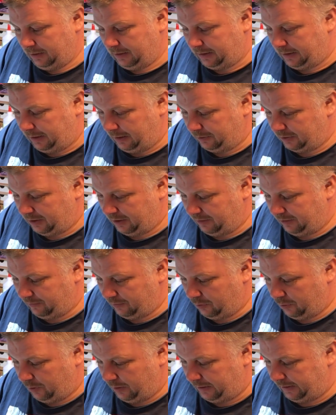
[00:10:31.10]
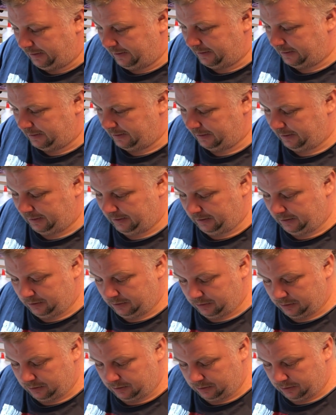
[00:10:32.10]
go together quite easily
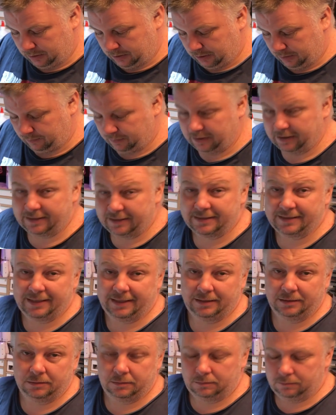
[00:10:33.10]
um, he says